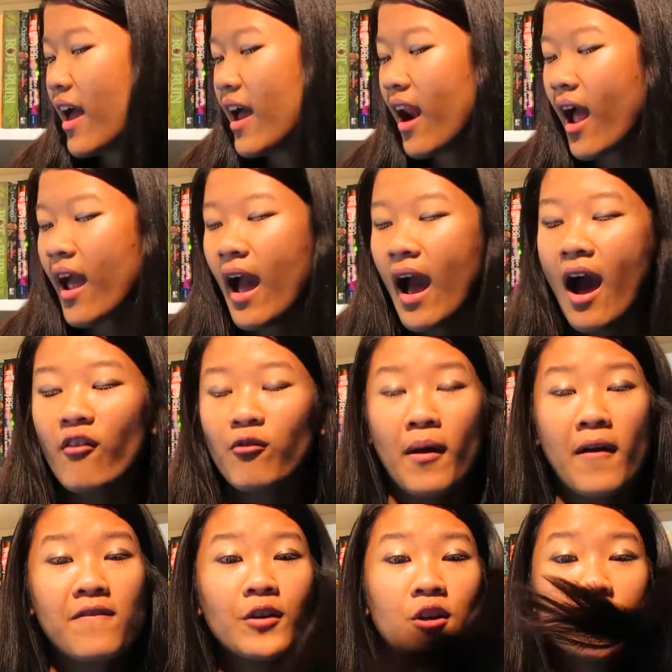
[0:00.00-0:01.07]
Then I have
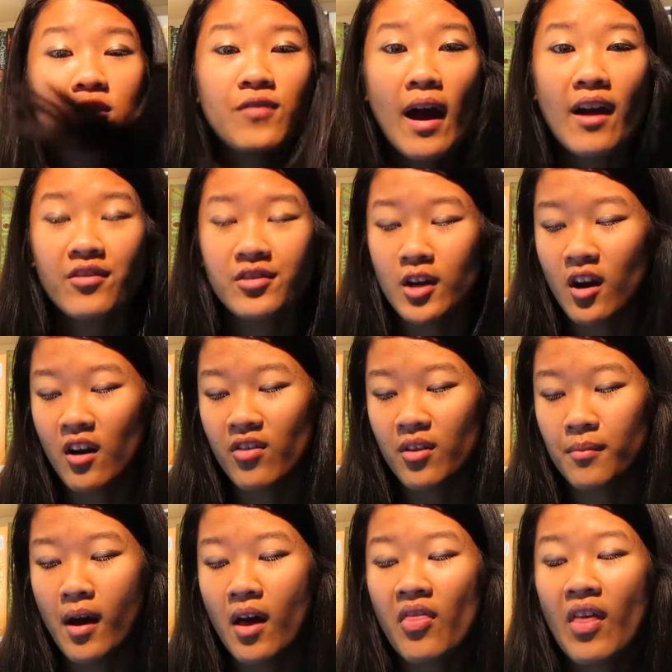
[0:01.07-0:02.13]
my first 5-star of the
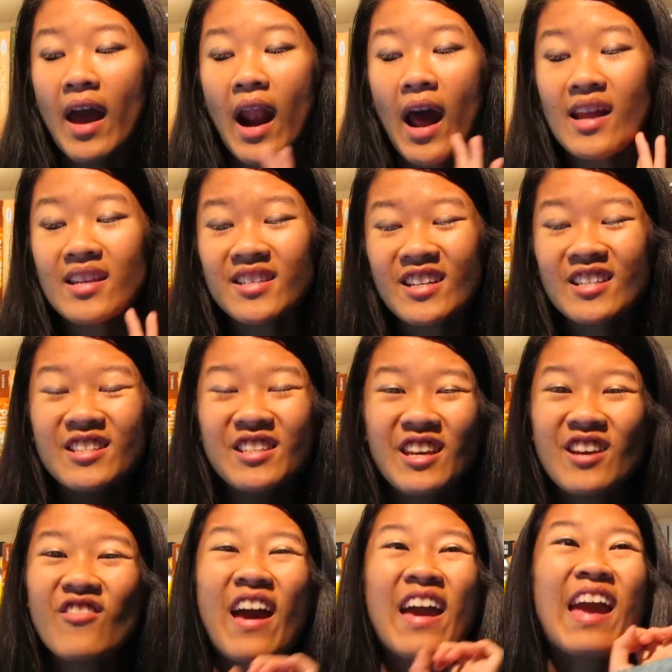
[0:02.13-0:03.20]
month, and I did
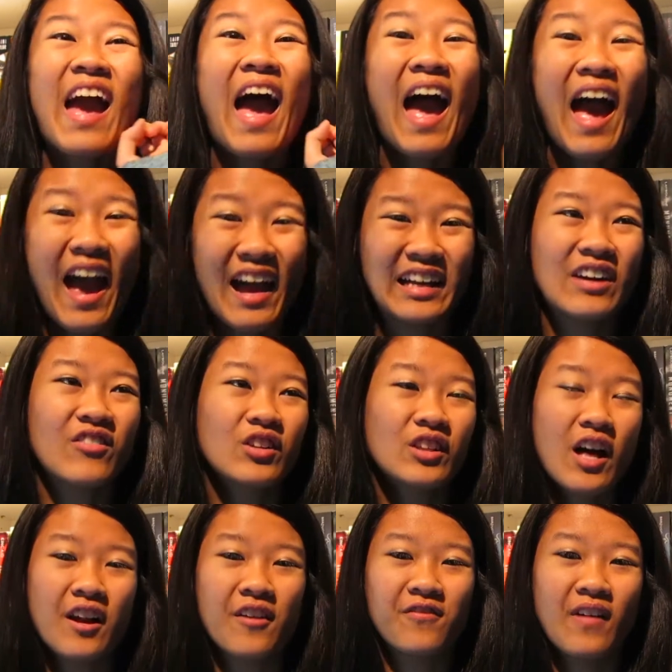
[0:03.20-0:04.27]
give a heck of a
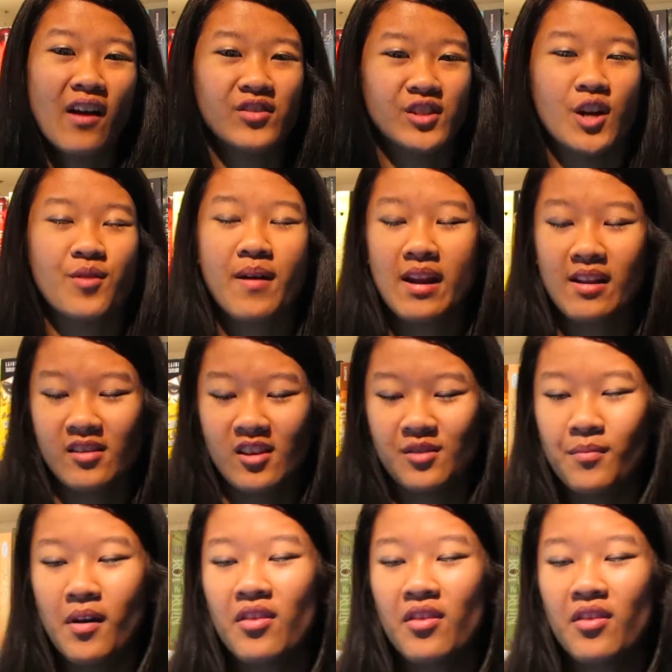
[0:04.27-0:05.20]
lot of 5-star ratings this